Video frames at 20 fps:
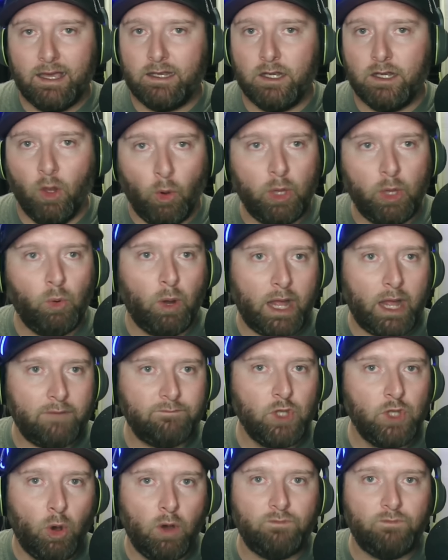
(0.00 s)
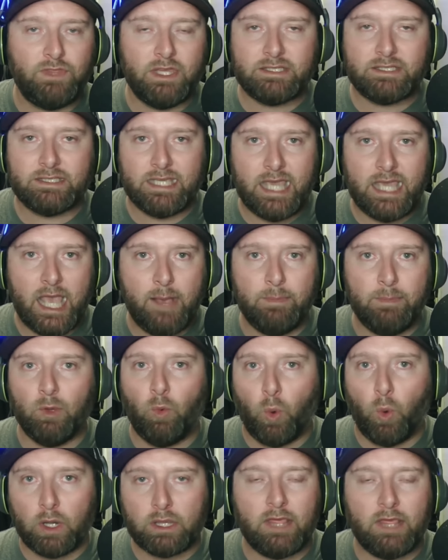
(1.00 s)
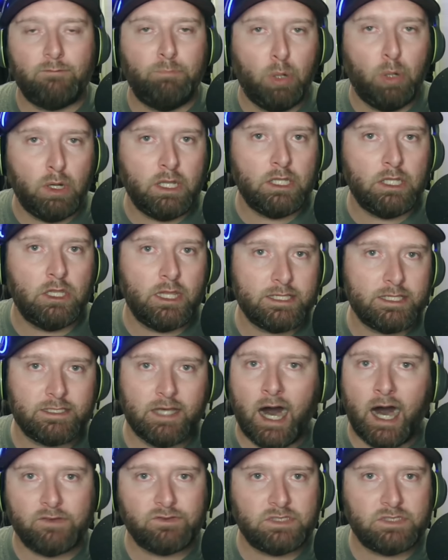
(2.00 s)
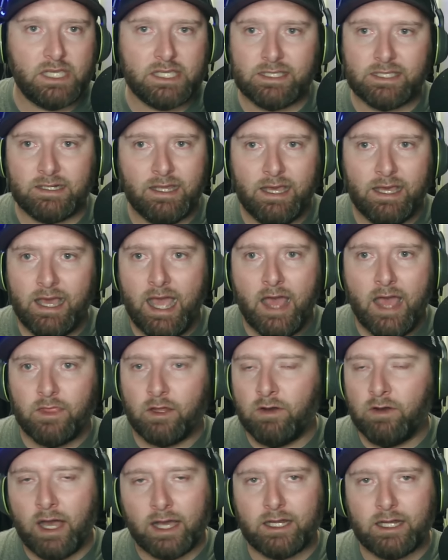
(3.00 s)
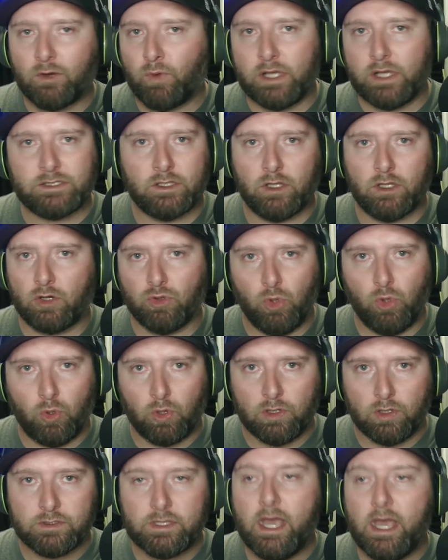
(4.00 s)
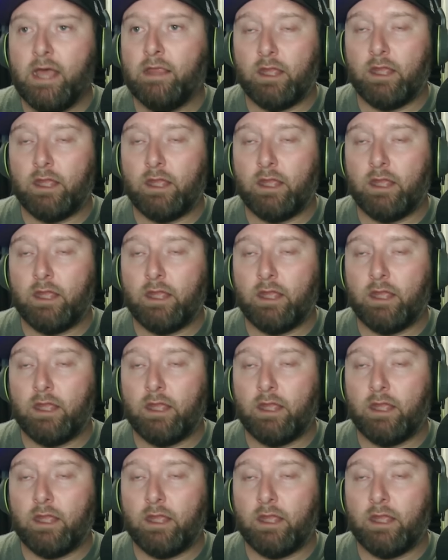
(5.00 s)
knowing what I know of this team and the work they've put in this offseason they're not going to rest on their laurels.